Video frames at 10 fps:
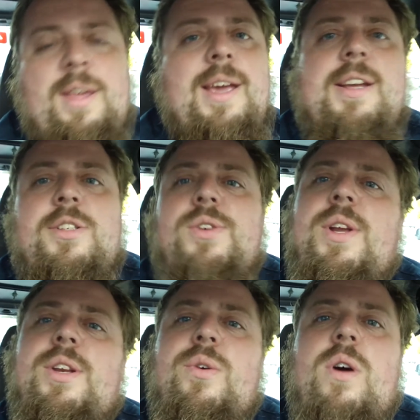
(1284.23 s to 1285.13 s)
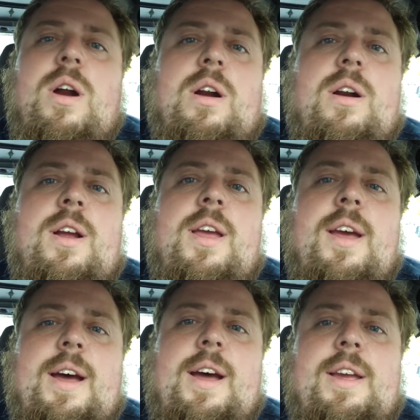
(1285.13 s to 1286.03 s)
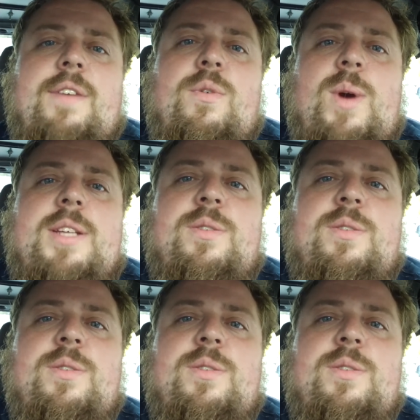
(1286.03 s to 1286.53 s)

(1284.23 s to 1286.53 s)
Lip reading: It gets you into our giveaways,